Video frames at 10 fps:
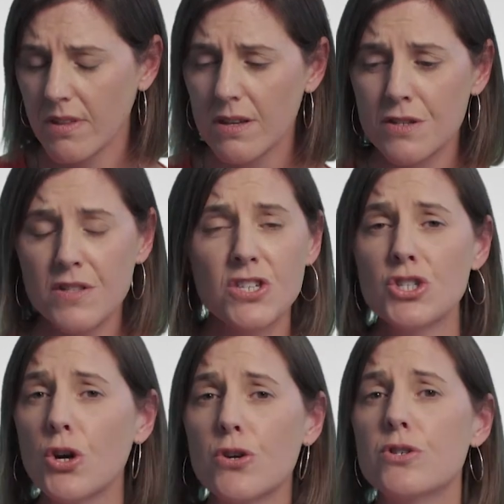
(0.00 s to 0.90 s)
So this
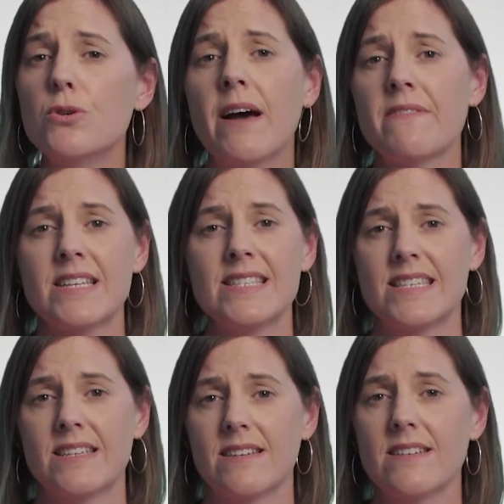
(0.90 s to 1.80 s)
shows you have
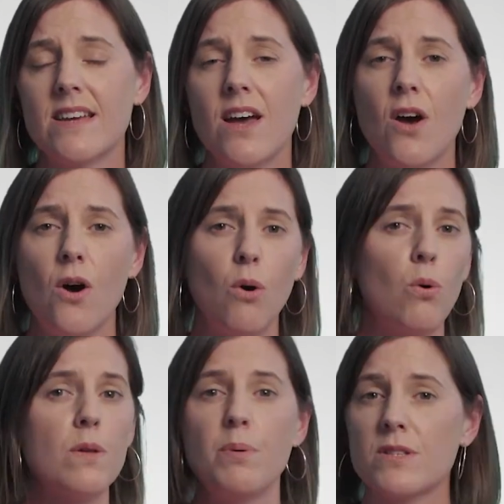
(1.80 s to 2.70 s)
considered
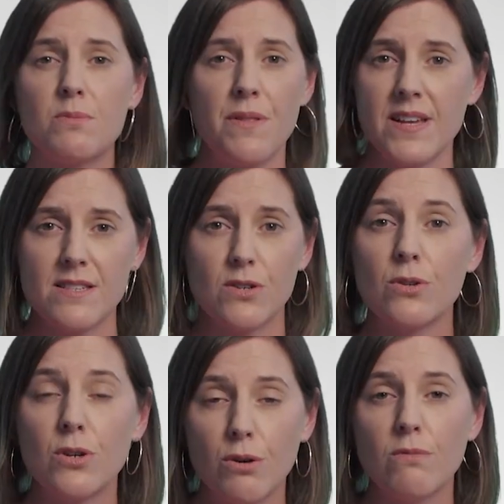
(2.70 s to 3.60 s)
all the possible things that
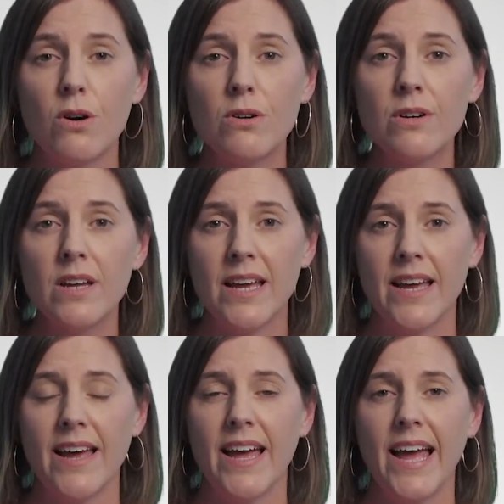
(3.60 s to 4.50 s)
could go wrong,
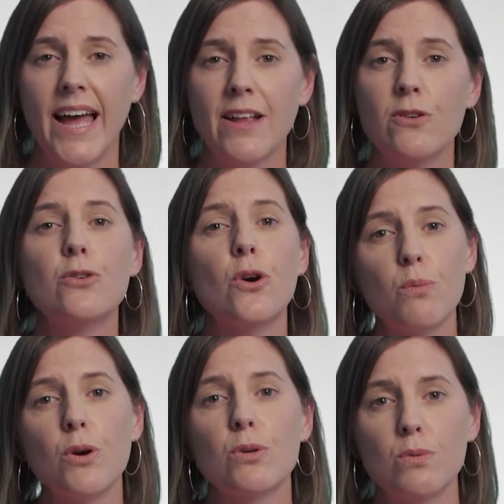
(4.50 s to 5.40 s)
and you know
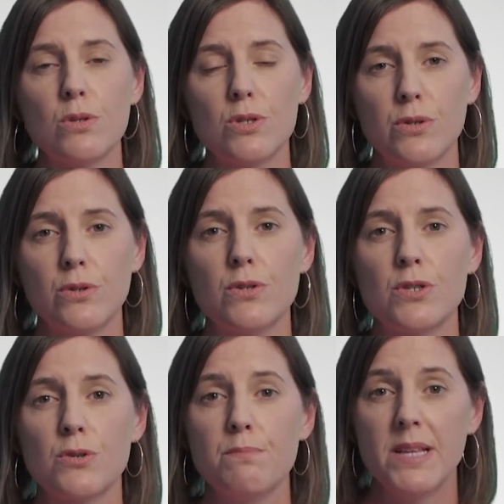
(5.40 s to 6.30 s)
what you will do
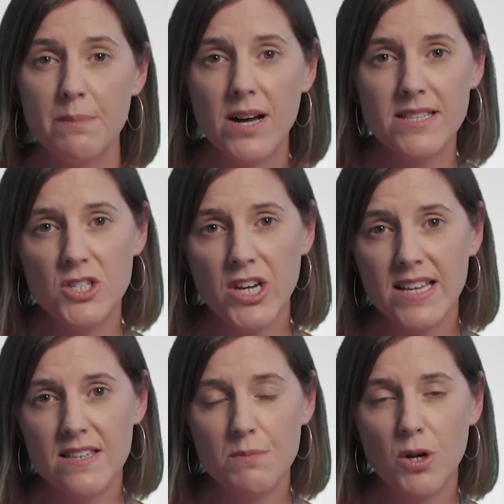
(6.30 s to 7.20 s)
to minimise the
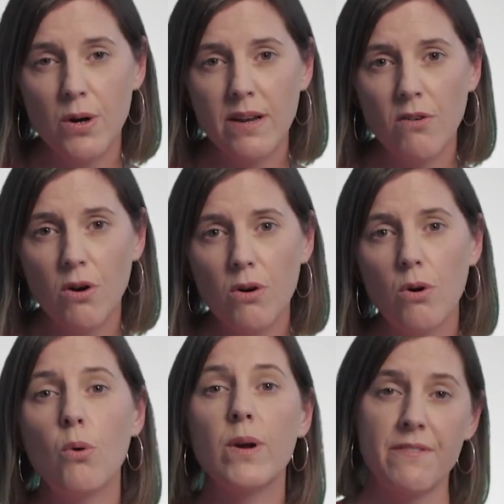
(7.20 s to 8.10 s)
chance of them going
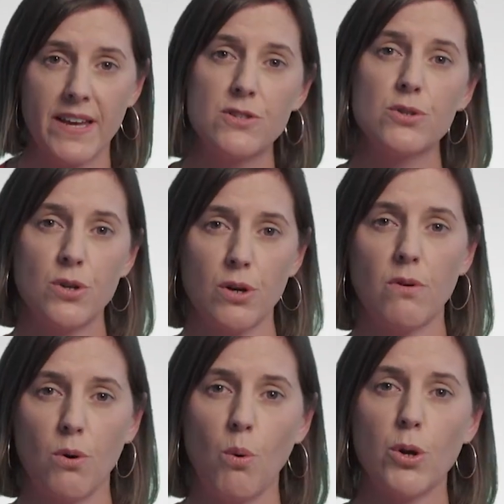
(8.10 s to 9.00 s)
wrong, or if they do go
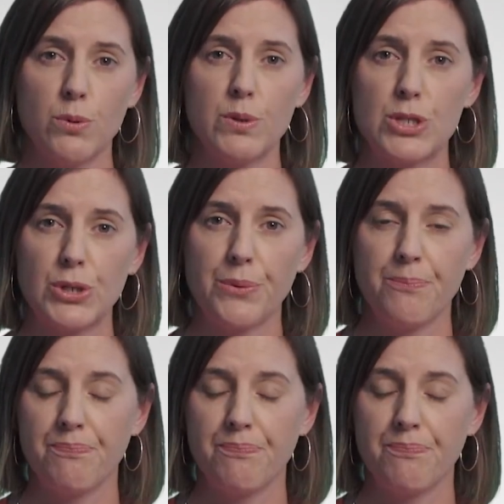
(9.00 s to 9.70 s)
wrong, what you would do.